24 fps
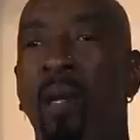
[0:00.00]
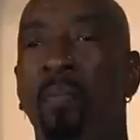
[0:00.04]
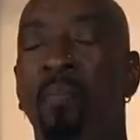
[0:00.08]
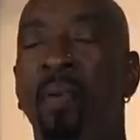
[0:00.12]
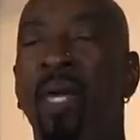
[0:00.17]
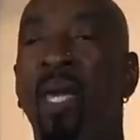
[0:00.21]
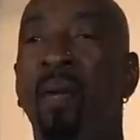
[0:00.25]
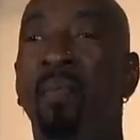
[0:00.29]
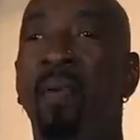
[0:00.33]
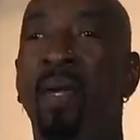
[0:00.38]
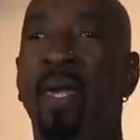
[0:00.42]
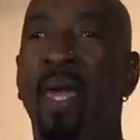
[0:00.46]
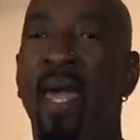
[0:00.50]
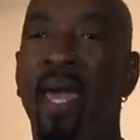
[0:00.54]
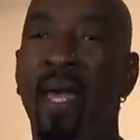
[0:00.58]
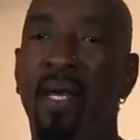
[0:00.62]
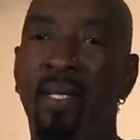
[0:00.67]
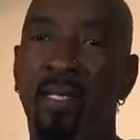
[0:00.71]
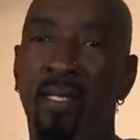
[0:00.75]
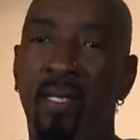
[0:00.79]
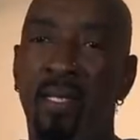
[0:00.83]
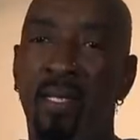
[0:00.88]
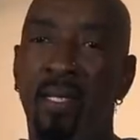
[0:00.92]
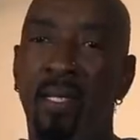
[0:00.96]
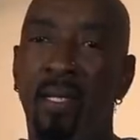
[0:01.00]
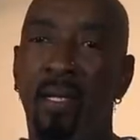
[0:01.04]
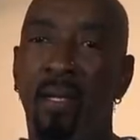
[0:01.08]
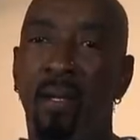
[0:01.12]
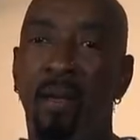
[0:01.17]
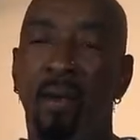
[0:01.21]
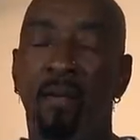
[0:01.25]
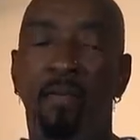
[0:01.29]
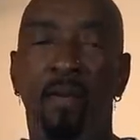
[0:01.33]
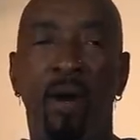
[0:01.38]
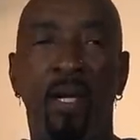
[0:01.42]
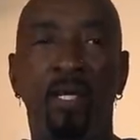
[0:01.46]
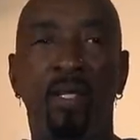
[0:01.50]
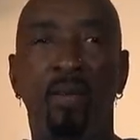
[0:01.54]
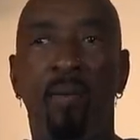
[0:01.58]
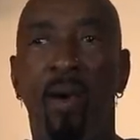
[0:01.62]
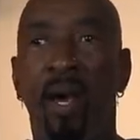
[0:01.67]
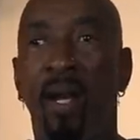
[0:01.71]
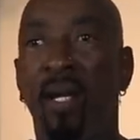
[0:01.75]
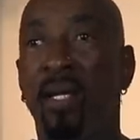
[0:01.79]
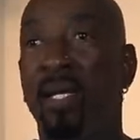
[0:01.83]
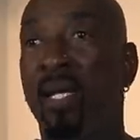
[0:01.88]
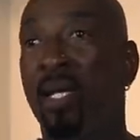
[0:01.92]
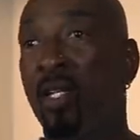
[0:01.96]
PBS fucked around
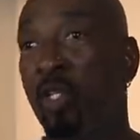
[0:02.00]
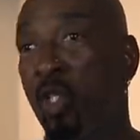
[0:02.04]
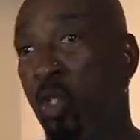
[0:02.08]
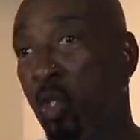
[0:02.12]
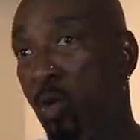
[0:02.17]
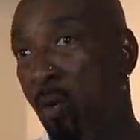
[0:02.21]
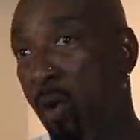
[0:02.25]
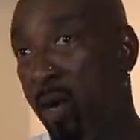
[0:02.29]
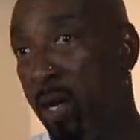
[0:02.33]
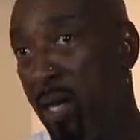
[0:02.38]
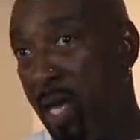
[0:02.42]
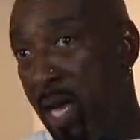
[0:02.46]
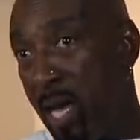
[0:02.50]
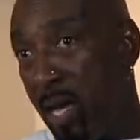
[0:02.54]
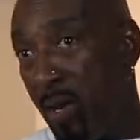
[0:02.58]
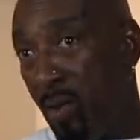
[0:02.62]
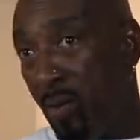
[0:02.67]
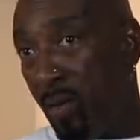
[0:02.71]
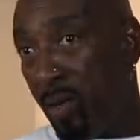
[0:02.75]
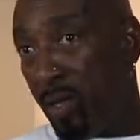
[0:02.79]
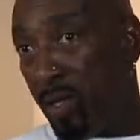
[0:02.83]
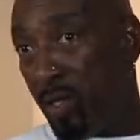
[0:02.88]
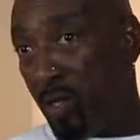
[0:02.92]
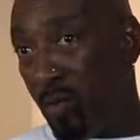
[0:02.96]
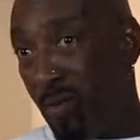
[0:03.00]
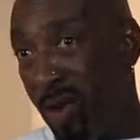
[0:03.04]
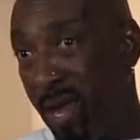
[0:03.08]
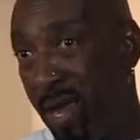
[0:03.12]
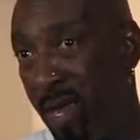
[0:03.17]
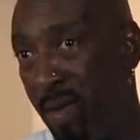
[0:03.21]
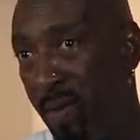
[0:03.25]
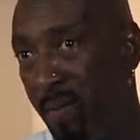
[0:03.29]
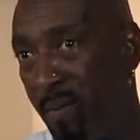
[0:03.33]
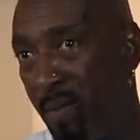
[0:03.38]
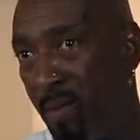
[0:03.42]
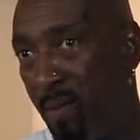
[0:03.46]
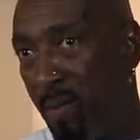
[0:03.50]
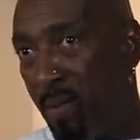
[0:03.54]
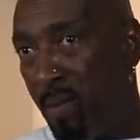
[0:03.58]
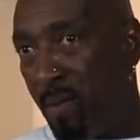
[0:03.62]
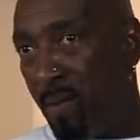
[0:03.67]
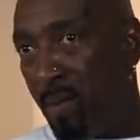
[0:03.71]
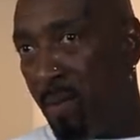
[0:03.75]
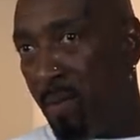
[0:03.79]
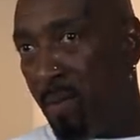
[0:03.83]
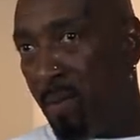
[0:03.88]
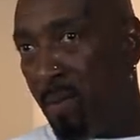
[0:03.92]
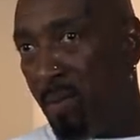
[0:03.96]
and did a storyline on us, right?
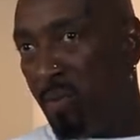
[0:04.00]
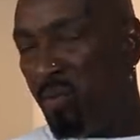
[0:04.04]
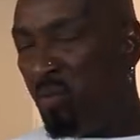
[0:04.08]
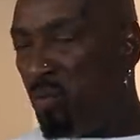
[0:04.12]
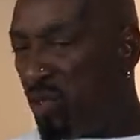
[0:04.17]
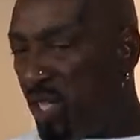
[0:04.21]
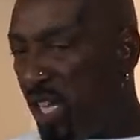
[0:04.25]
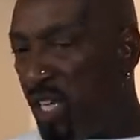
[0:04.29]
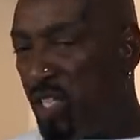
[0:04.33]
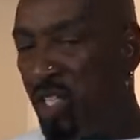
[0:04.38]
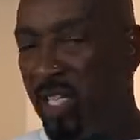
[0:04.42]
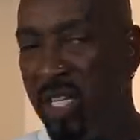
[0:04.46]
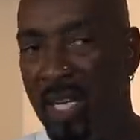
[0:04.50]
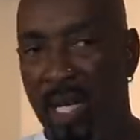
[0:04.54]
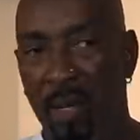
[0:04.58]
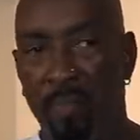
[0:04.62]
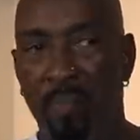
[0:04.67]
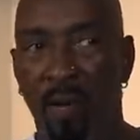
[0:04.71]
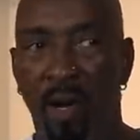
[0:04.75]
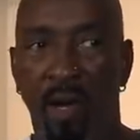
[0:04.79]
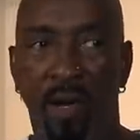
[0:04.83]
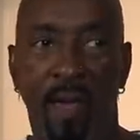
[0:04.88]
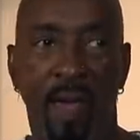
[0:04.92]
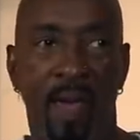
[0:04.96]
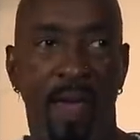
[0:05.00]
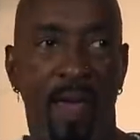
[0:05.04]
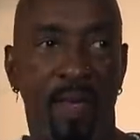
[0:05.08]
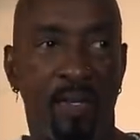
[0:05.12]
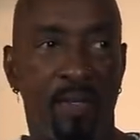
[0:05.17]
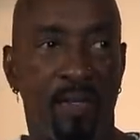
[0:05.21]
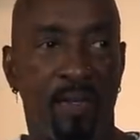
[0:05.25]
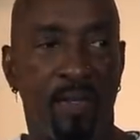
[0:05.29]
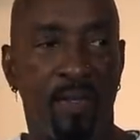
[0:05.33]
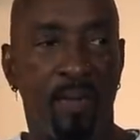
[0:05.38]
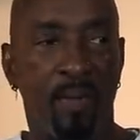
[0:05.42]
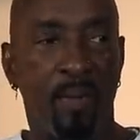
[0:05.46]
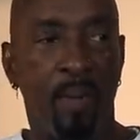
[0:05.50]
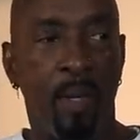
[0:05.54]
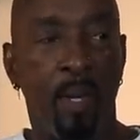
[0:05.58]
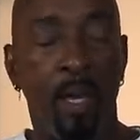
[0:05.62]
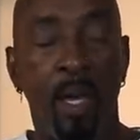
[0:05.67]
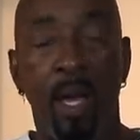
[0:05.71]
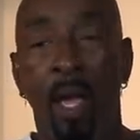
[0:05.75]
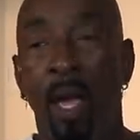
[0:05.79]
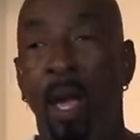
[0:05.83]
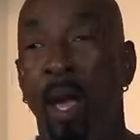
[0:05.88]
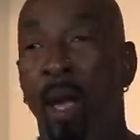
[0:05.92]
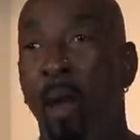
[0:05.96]
But they stick punk asses.
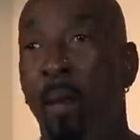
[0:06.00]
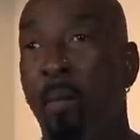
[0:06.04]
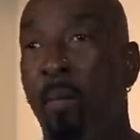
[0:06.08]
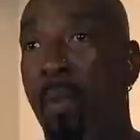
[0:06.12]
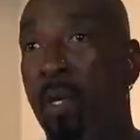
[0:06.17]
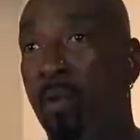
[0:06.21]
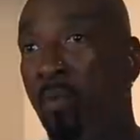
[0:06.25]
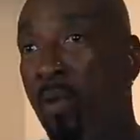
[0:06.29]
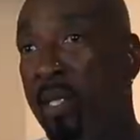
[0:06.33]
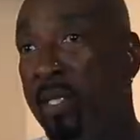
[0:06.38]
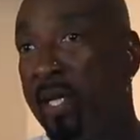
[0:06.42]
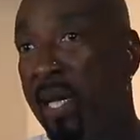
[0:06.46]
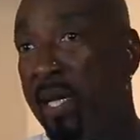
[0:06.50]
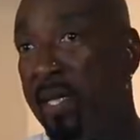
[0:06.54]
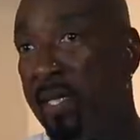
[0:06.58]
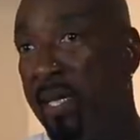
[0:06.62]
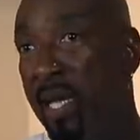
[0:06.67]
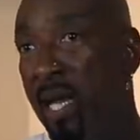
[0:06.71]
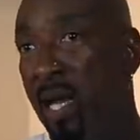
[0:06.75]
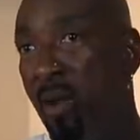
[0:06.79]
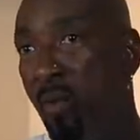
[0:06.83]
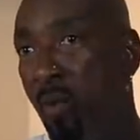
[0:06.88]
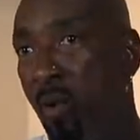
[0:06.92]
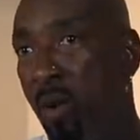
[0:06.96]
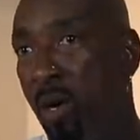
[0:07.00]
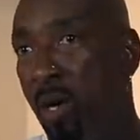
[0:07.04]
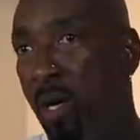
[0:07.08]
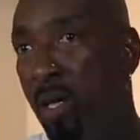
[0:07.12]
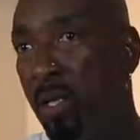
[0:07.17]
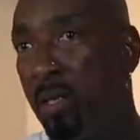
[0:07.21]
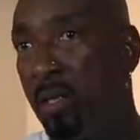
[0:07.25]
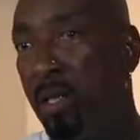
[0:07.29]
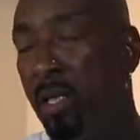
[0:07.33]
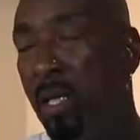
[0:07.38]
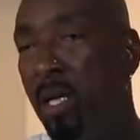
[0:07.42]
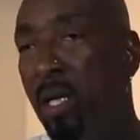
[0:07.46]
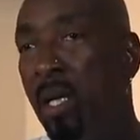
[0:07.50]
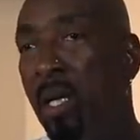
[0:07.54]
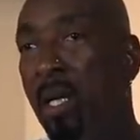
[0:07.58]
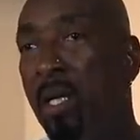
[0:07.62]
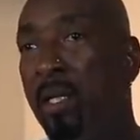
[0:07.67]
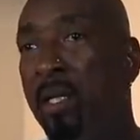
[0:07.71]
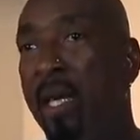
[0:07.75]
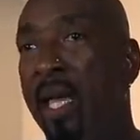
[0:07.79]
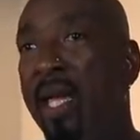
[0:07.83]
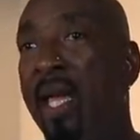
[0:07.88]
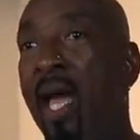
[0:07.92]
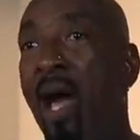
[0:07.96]
But what they did was,
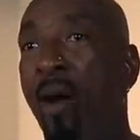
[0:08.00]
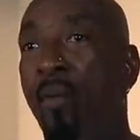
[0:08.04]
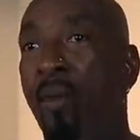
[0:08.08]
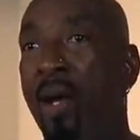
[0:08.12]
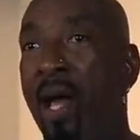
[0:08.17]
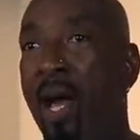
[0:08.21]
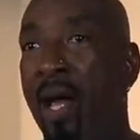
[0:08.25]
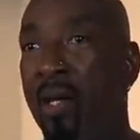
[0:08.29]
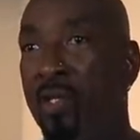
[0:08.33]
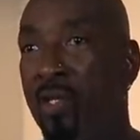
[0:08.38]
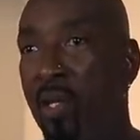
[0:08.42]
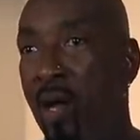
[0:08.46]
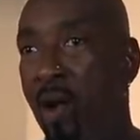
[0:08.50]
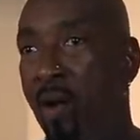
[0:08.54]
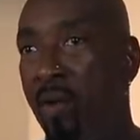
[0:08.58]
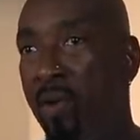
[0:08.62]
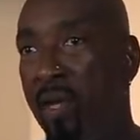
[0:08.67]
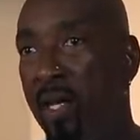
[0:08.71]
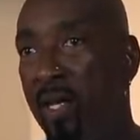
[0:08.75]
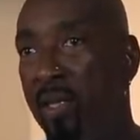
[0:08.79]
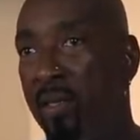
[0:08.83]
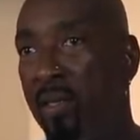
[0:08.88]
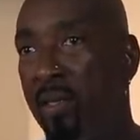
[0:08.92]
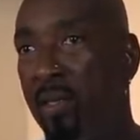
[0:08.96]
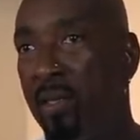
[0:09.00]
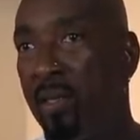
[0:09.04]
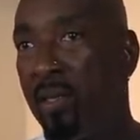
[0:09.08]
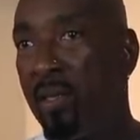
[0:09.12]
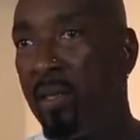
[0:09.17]
they got with our attorneys.